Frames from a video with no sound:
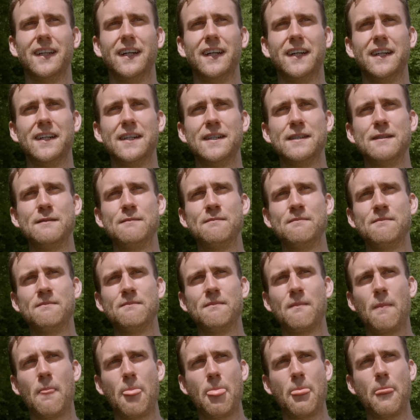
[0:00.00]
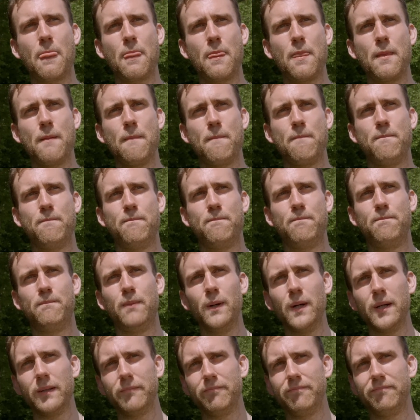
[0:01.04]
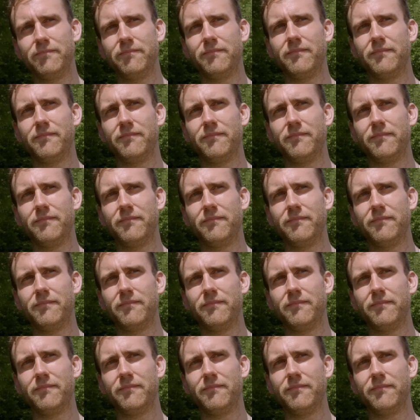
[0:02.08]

Um, but